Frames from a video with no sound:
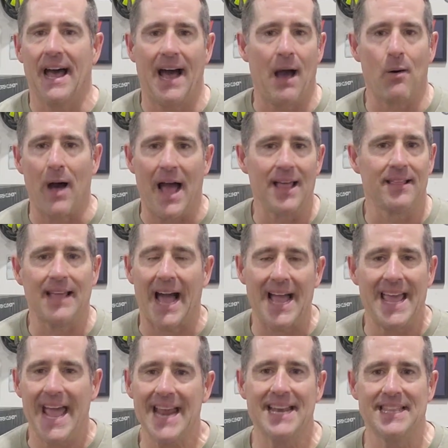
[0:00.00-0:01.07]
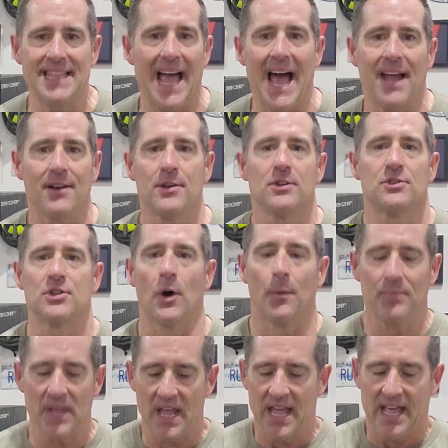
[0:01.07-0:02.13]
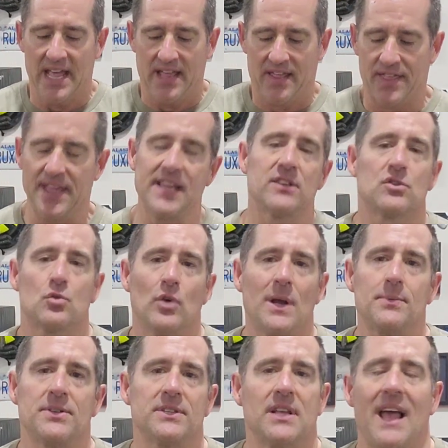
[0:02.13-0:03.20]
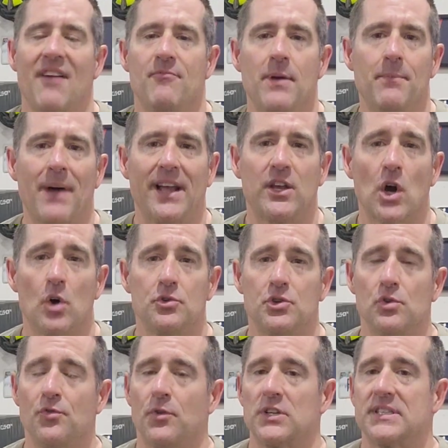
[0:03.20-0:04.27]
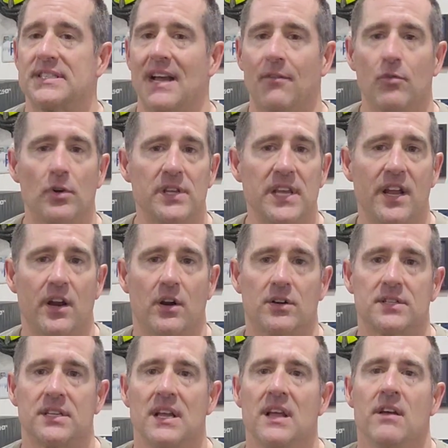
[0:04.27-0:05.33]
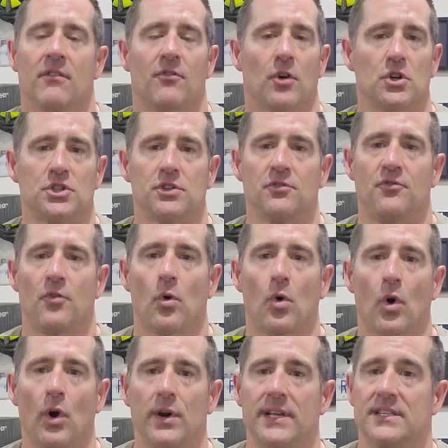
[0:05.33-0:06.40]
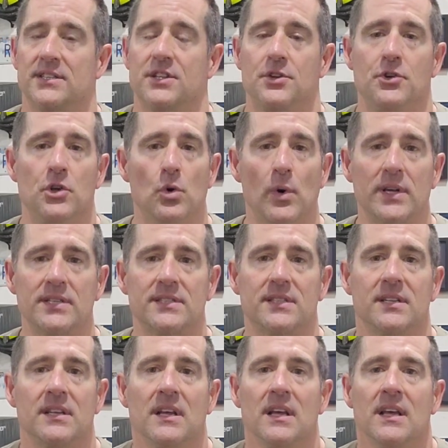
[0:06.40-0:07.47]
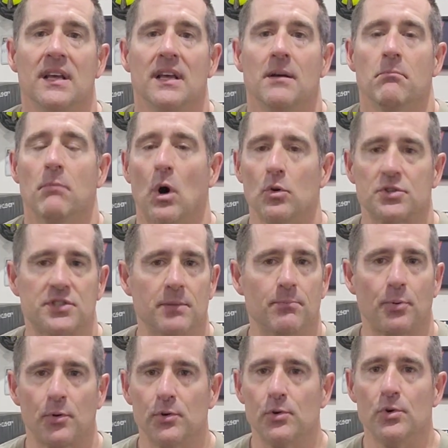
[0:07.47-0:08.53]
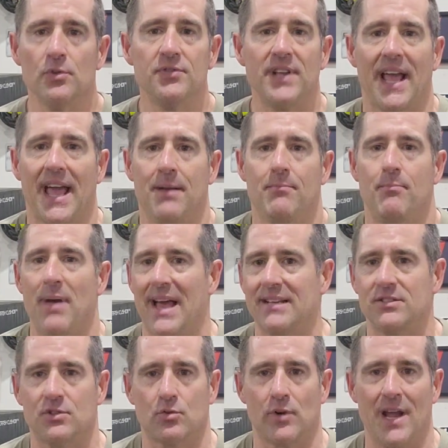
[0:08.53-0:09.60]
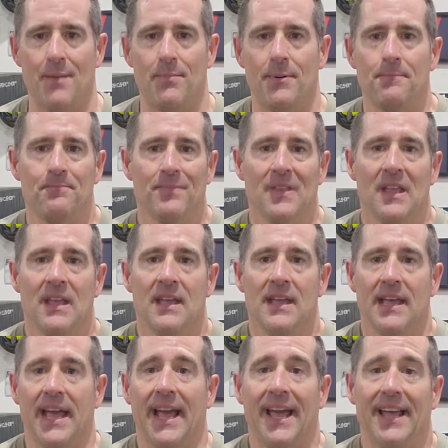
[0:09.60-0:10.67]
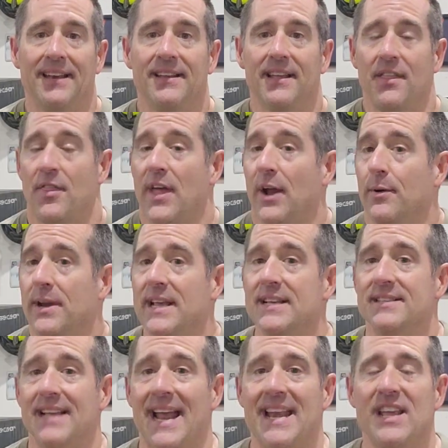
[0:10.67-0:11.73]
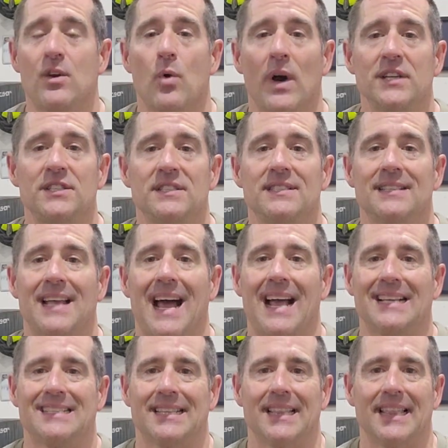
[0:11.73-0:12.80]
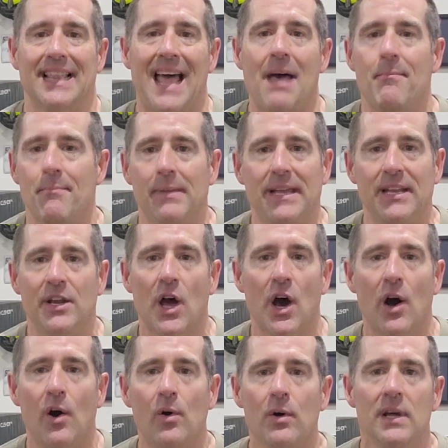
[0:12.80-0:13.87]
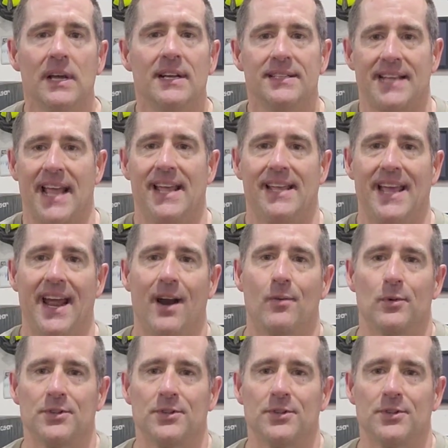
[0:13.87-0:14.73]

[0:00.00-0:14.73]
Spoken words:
I hated that. So these grips have been my go-to for several years. Version 4 is the newest, most improved, and best grip. And there it is. Any questions, guys, let me know. Take care.